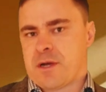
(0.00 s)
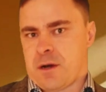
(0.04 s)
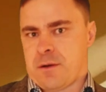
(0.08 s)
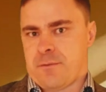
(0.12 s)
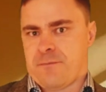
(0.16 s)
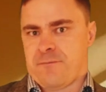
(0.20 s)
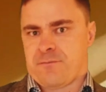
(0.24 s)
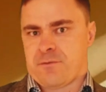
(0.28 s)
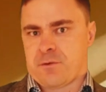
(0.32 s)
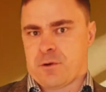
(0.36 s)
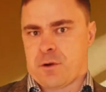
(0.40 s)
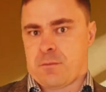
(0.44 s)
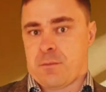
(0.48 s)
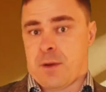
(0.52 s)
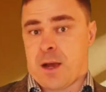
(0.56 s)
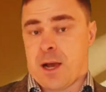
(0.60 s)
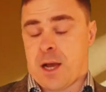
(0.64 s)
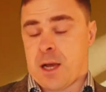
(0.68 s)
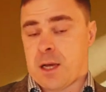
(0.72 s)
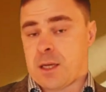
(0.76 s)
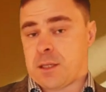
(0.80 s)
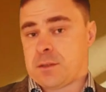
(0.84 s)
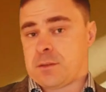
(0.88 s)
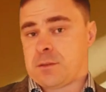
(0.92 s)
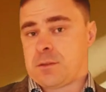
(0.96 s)
we come from
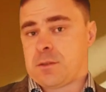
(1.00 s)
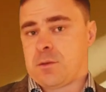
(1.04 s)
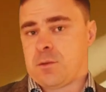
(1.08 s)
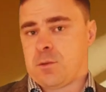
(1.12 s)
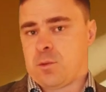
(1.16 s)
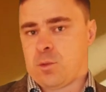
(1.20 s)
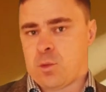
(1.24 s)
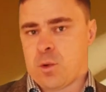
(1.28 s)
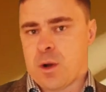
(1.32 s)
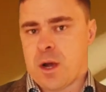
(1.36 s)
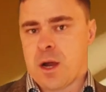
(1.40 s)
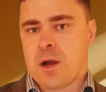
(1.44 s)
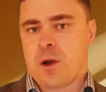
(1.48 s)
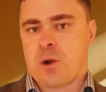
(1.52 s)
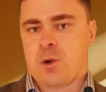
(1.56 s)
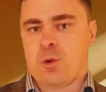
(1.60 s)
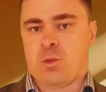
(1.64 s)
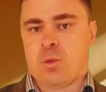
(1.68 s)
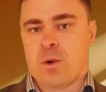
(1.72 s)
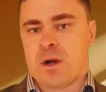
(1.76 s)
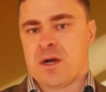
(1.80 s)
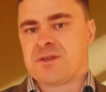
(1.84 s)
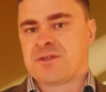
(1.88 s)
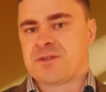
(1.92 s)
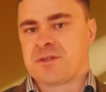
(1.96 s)
and where
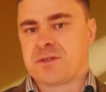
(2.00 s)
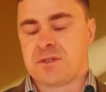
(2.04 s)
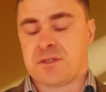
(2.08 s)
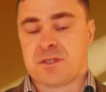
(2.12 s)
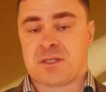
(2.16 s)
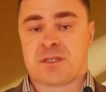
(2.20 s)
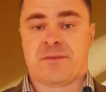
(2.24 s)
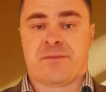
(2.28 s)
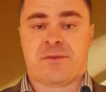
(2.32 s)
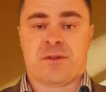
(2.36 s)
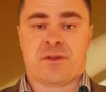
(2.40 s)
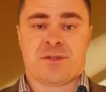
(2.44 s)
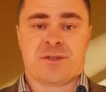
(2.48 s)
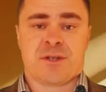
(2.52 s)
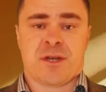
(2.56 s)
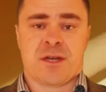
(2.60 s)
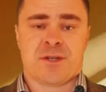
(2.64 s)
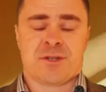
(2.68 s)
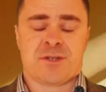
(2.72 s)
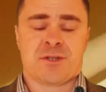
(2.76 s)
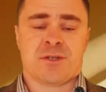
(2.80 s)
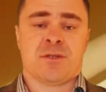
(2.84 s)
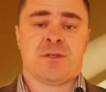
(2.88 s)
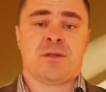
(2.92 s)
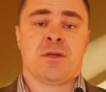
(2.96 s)
Western
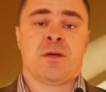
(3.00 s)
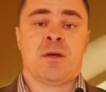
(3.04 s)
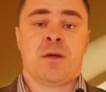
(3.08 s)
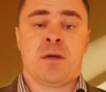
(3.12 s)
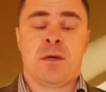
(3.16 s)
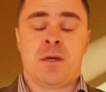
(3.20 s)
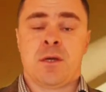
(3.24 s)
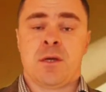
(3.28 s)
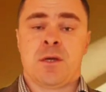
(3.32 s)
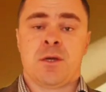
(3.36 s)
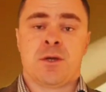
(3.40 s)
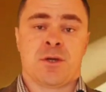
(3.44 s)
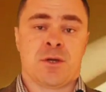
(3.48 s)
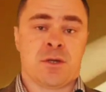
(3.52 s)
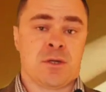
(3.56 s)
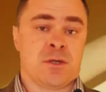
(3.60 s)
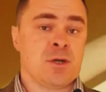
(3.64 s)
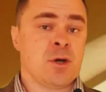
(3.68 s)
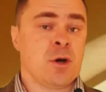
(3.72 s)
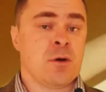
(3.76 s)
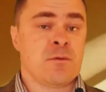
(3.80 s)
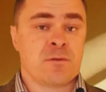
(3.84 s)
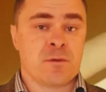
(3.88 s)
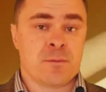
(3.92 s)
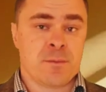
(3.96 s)
civilization
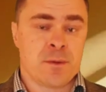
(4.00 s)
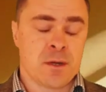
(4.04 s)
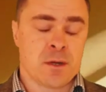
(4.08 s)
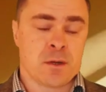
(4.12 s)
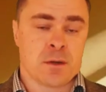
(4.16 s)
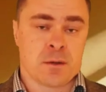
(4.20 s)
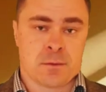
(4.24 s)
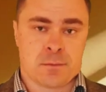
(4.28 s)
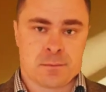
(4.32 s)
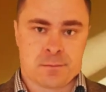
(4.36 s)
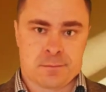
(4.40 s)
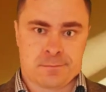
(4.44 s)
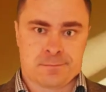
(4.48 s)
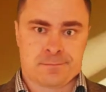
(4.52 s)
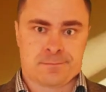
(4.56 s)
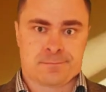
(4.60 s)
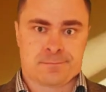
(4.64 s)
can go from here.